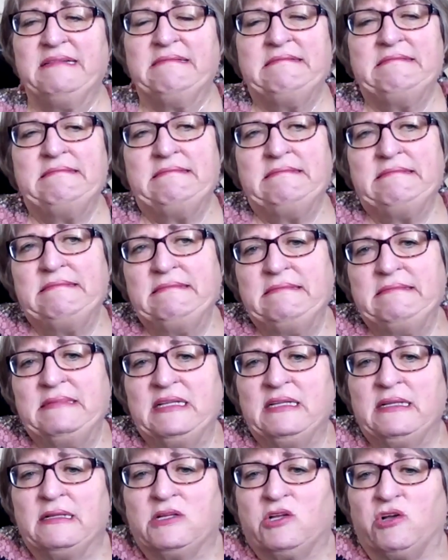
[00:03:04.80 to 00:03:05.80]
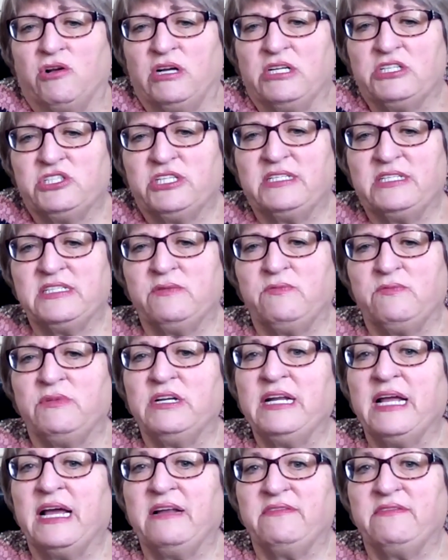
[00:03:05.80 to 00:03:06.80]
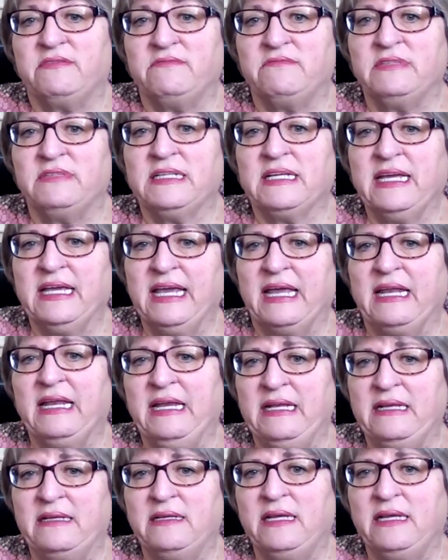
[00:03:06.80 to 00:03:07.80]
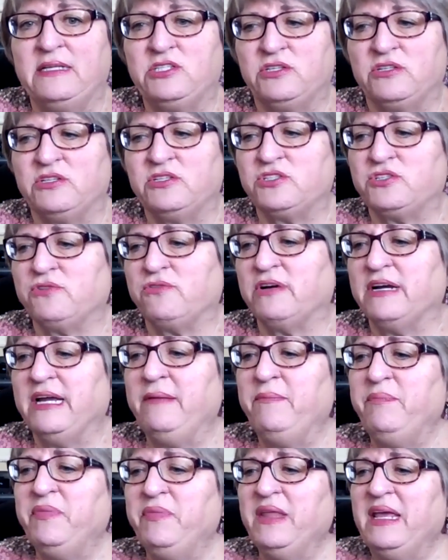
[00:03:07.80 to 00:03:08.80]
a little cautious and we're not really getting into the story.